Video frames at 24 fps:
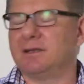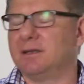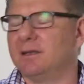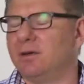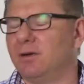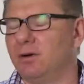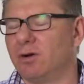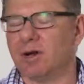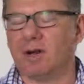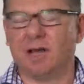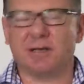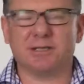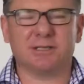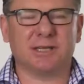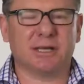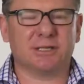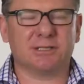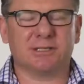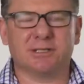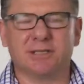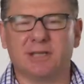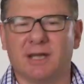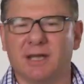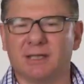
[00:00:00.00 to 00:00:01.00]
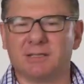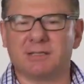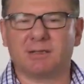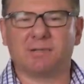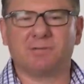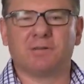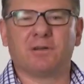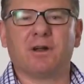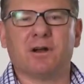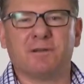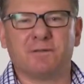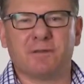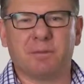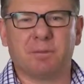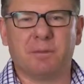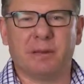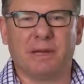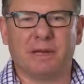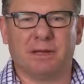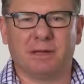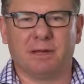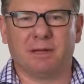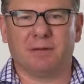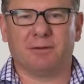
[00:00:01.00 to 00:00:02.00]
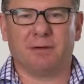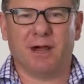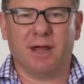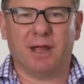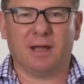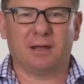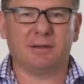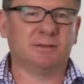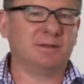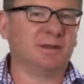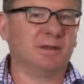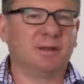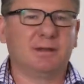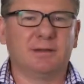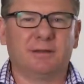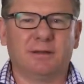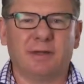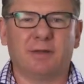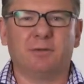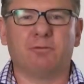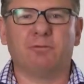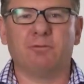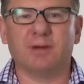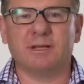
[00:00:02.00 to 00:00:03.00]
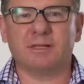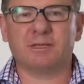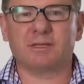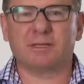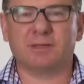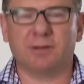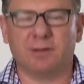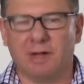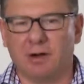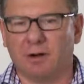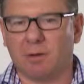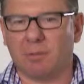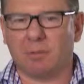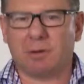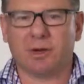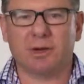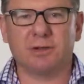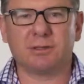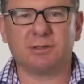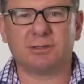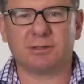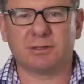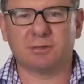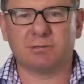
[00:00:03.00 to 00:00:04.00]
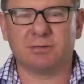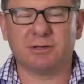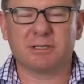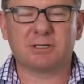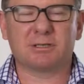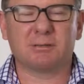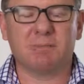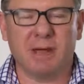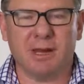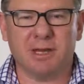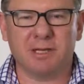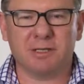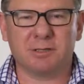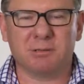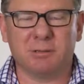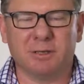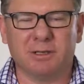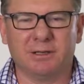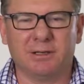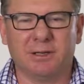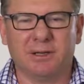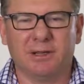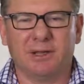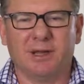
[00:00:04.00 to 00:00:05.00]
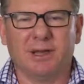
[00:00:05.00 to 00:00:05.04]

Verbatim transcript: the organisation takes the foot off the pedal around their risk and their approach to risk management.